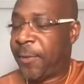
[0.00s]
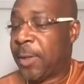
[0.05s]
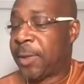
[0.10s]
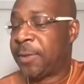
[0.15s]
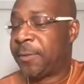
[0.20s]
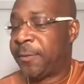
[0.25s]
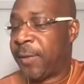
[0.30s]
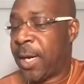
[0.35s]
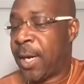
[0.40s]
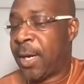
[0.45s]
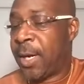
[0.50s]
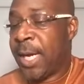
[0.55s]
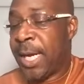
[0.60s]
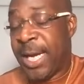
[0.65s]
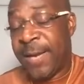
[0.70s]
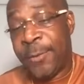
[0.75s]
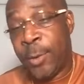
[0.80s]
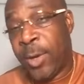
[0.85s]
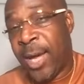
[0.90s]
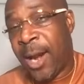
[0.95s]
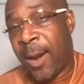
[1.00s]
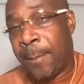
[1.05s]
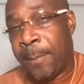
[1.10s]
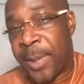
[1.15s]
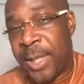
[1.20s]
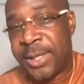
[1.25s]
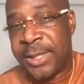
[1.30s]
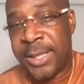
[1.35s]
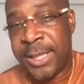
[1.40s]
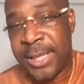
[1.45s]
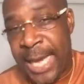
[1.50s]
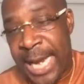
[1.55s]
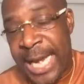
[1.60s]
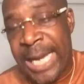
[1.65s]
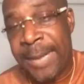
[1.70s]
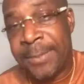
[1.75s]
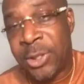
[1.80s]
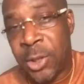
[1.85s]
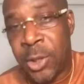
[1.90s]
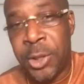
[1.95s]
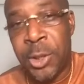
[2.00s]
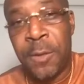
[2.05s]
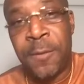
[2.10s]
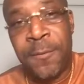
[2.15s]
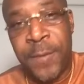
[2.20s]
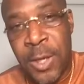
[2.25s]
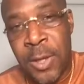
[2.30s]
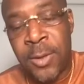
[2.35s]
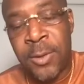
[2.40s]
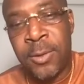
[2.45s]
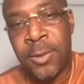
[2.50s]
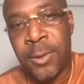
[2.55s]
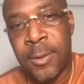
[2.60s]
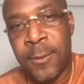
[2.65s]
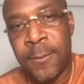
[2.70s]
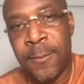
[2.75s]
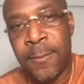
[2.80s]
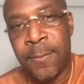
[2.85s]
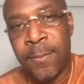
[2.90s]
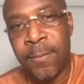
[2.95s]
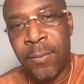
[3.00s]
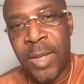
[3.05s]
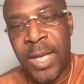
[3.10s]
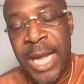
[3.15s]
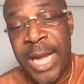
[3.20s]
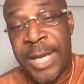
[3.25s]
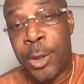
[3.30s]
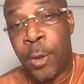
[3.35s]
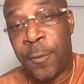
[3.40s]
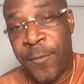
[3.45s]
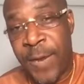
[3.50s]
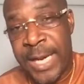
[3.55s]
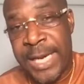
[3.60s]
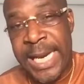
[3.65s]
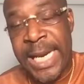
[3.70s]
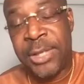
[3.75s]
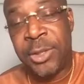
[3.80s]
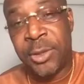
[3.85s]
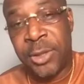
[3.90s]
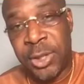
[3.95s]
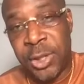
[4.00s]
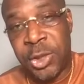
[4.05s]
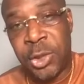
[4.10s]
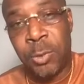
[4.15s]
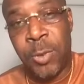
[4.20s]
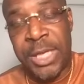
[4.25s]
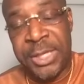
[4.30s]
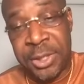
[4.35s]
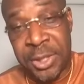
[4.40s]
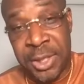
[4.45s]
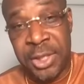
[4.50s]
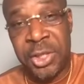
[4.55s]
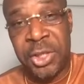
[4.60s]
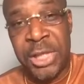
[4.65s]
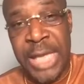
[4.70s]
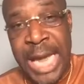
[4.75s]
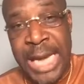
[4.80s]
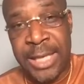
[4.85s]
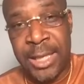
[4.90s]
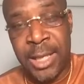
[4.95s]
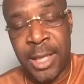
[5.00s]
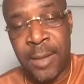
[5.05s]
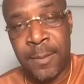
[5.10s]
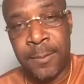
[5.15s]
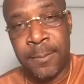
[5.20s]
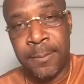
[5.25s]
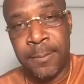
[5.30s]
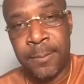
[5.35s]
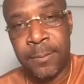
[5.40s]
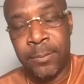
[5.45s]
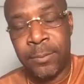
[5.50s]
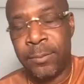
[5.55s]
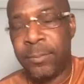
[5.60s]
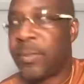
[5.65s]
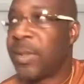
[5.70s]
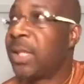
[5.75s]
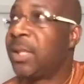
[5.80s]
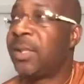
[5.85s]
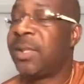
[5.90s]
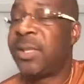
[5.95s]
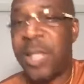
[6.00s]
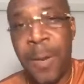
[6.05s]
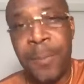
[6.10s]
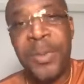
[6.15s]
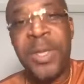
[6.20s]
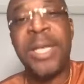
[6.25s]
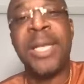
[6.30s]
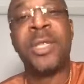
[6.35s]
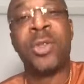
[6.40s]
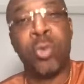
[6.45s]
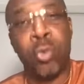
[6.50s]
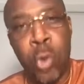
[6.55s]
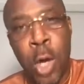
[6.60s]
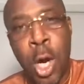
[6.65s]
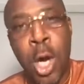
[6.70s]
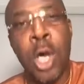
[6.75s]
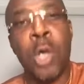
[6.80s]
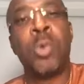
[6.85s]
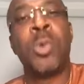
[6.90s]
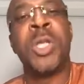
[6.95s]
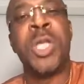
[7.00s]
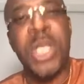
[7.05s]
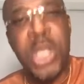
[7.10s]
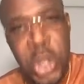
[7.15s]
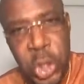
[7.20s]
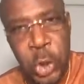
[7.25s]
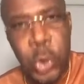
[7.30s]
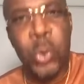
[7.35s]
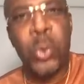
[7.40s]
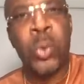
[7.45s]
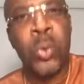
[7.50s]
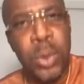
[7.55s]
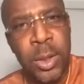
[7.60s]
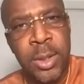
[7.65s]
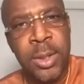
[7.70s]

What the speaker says: first of all, if you got a bunch of games on your phone, and your financial situation is jacked up, something is wrong with you.